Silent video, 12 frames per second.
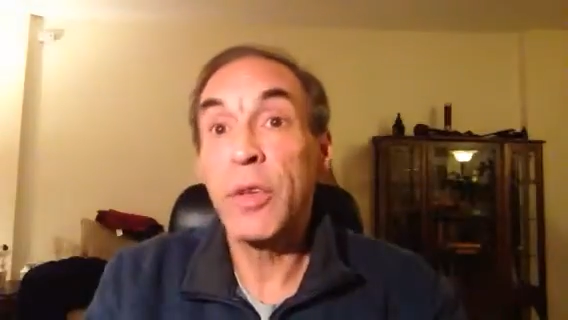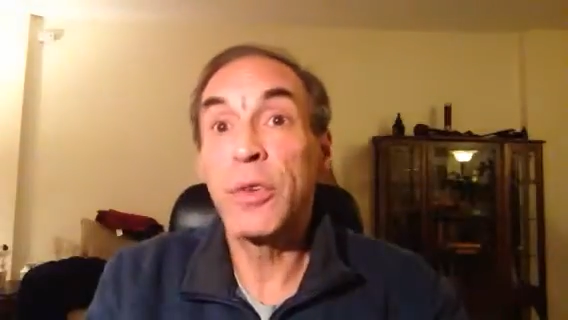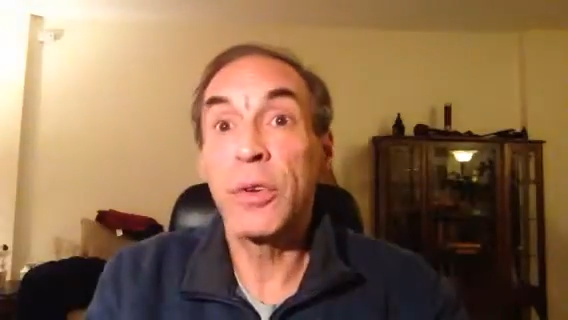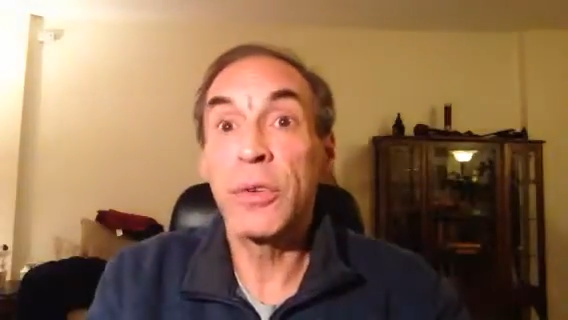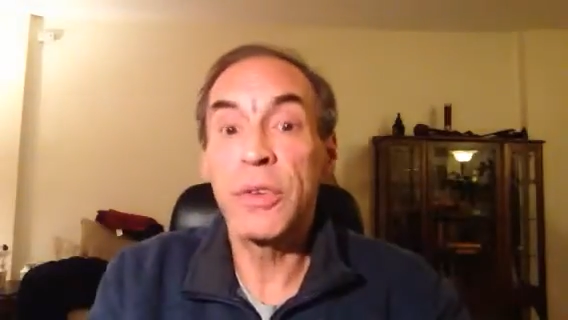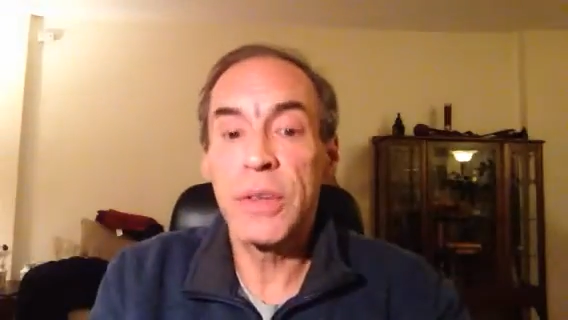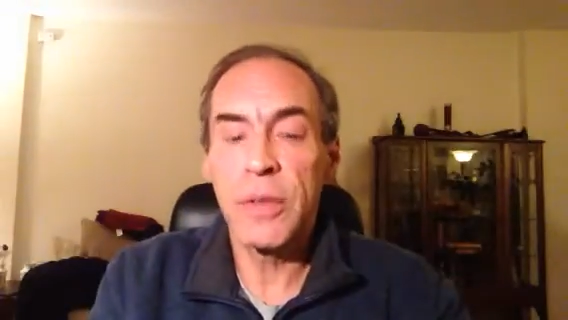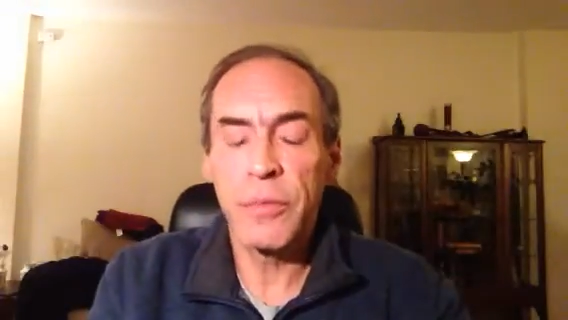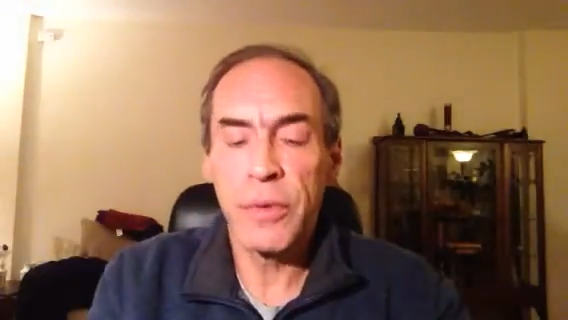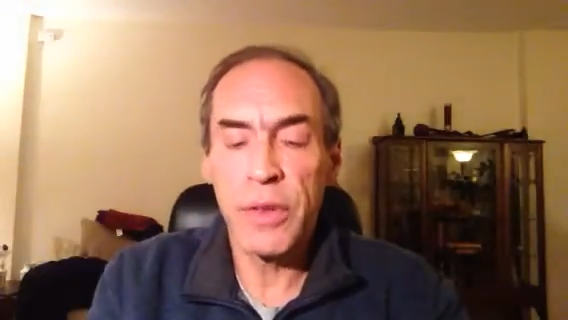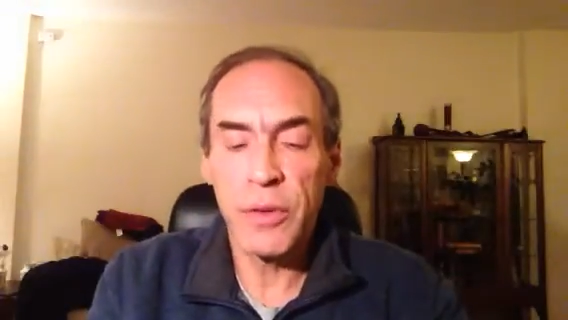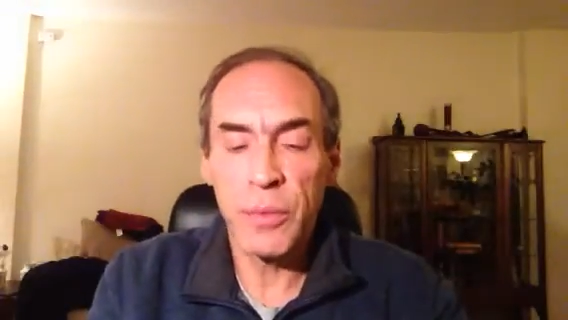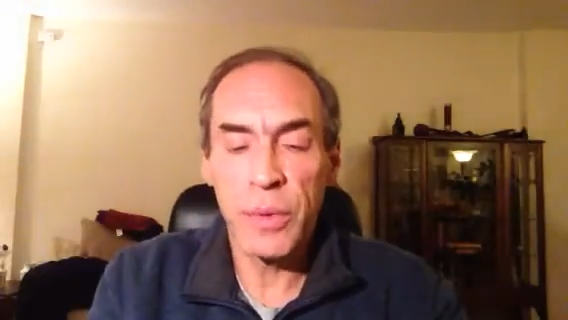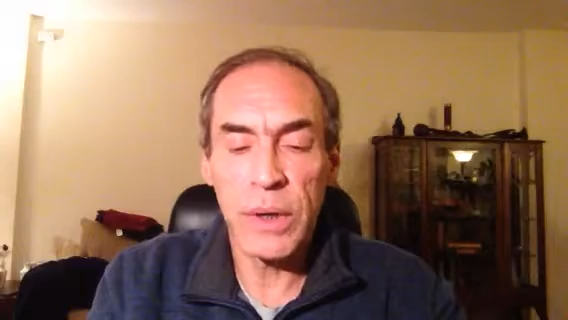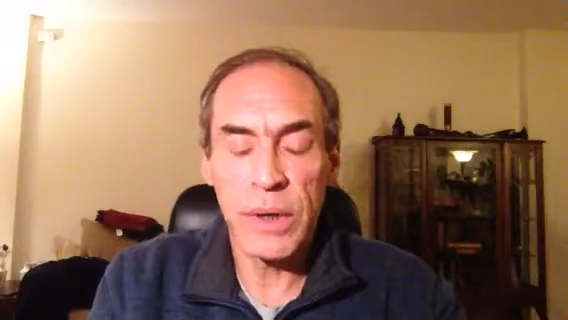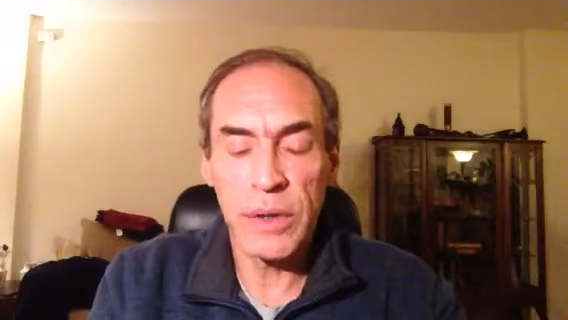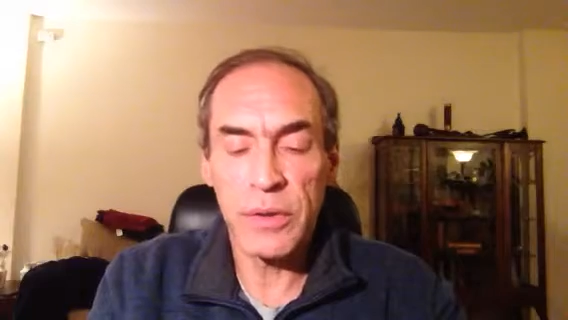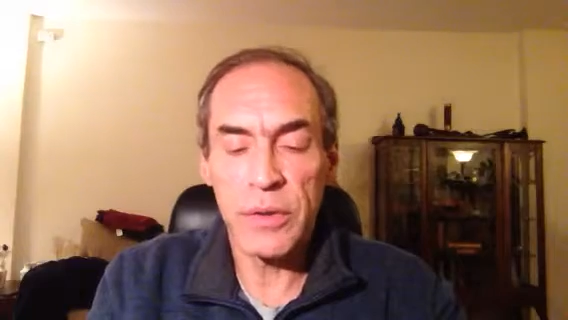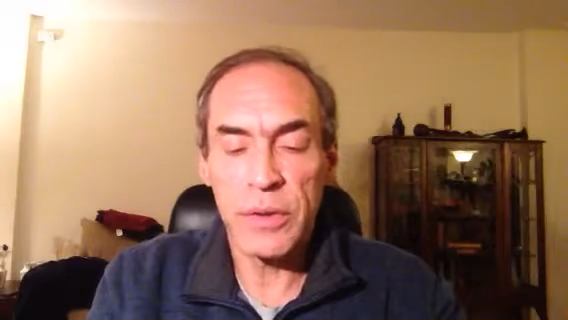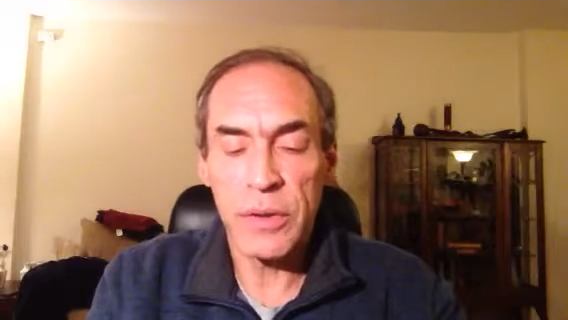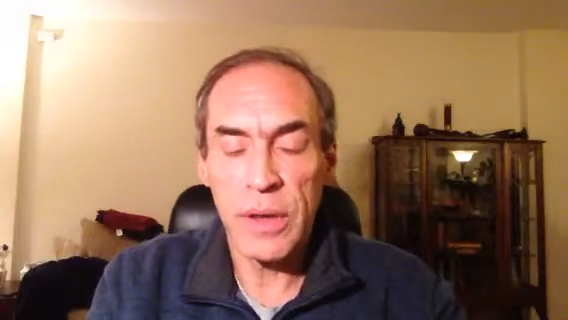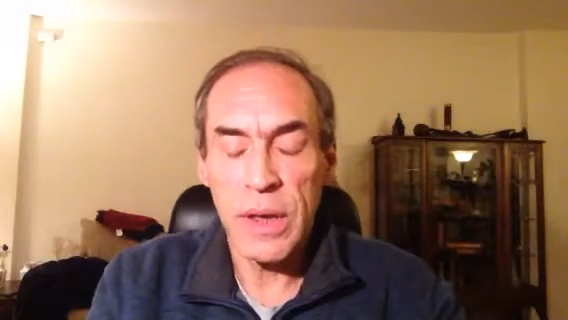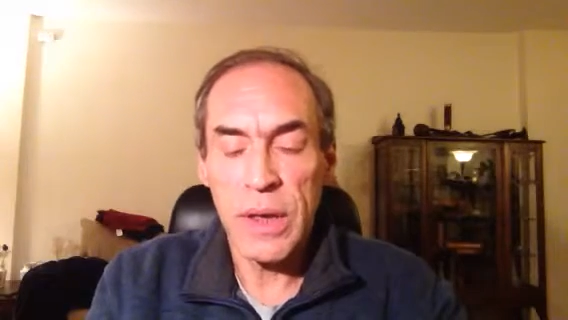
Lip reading: So you'll see that for this week it's